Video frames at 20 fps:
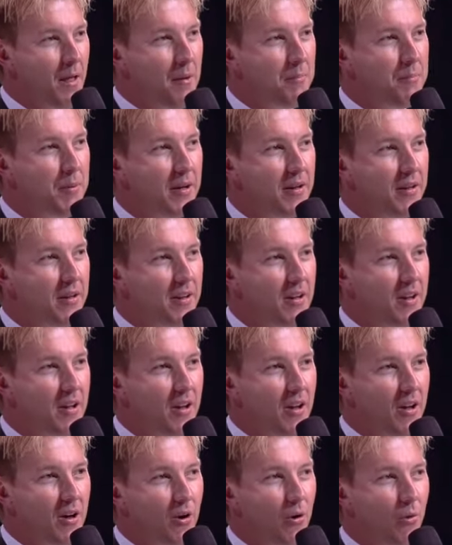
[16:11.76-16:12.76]
But
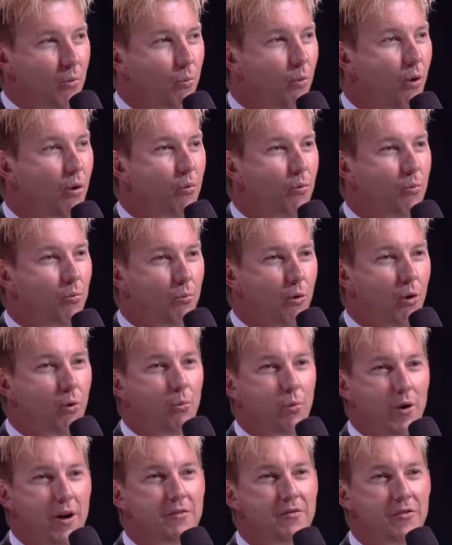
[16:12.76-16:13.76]

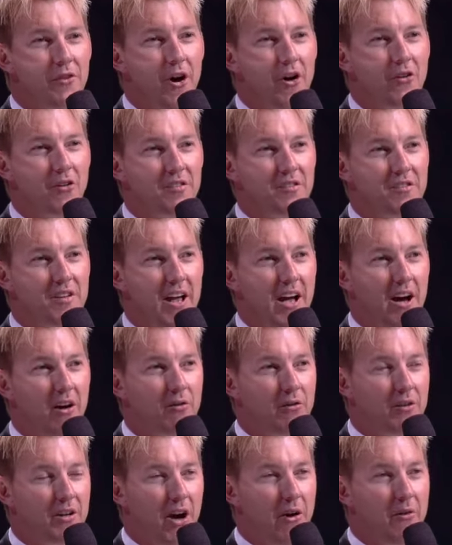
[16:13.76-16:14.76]
what we've noticed
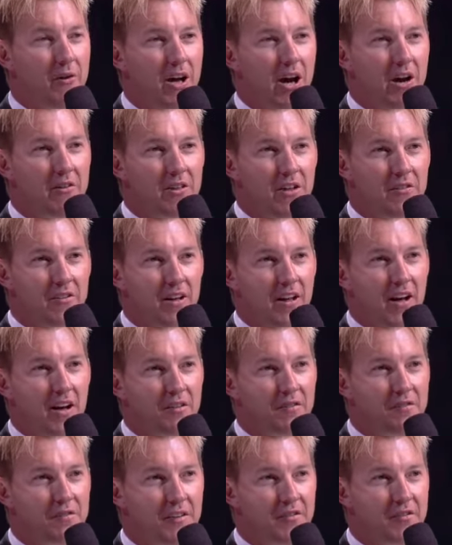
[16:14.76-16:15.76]
now going over there the
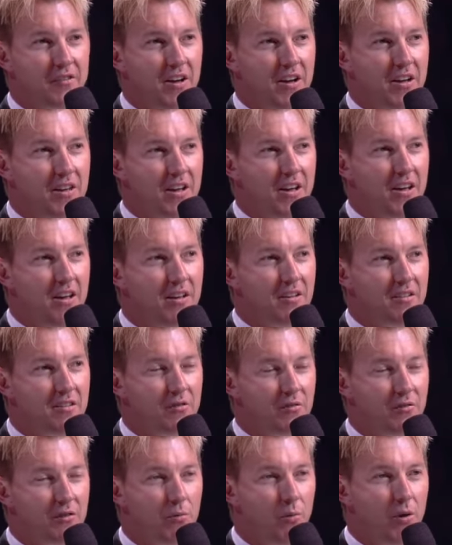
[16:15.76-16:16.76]
last 15 years
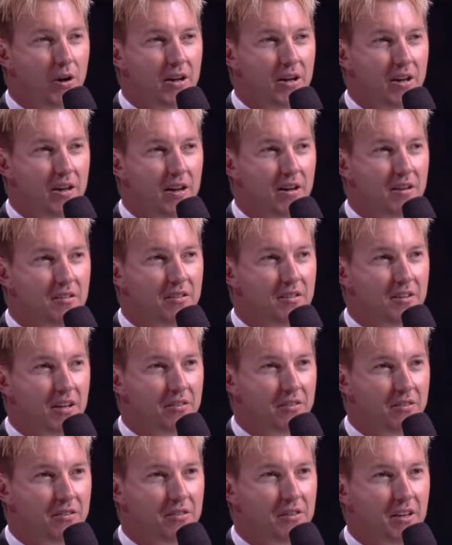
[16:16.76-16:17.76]
or 20 years is
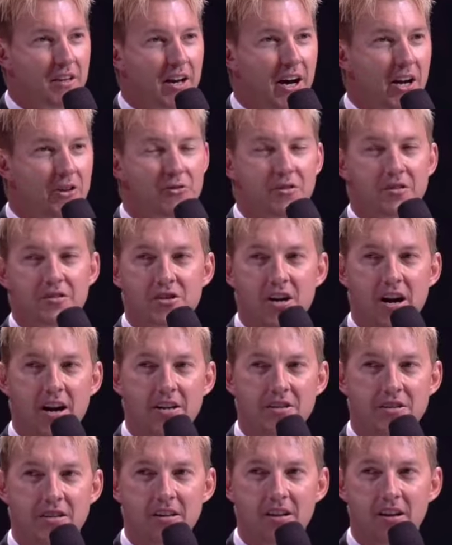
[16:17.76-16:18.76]
that the country's
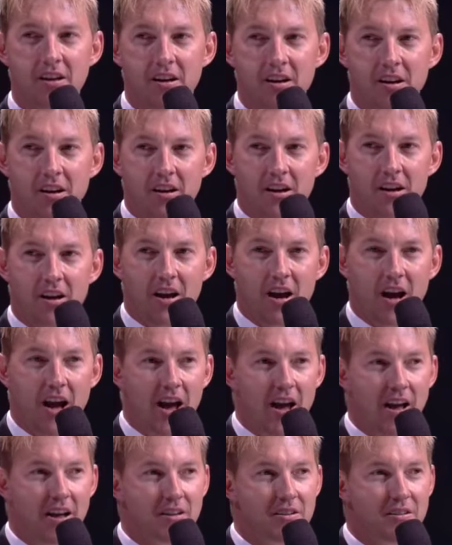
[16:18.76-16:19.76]
changing
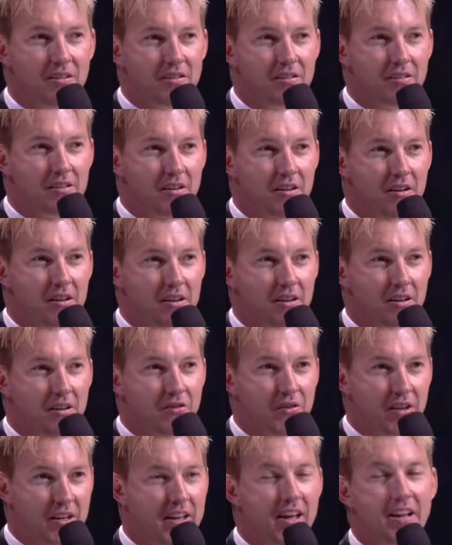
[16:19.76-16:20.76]
and
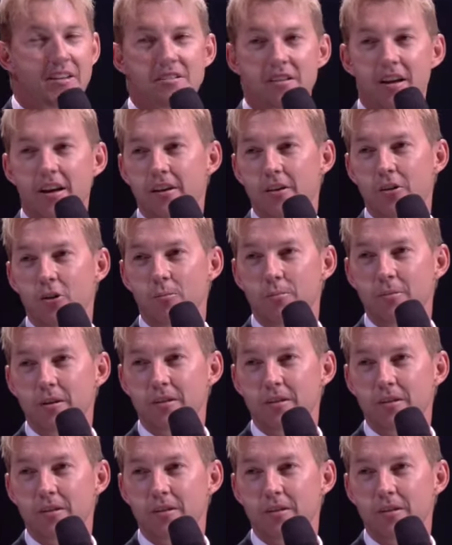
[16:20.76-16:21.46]
the kids need help.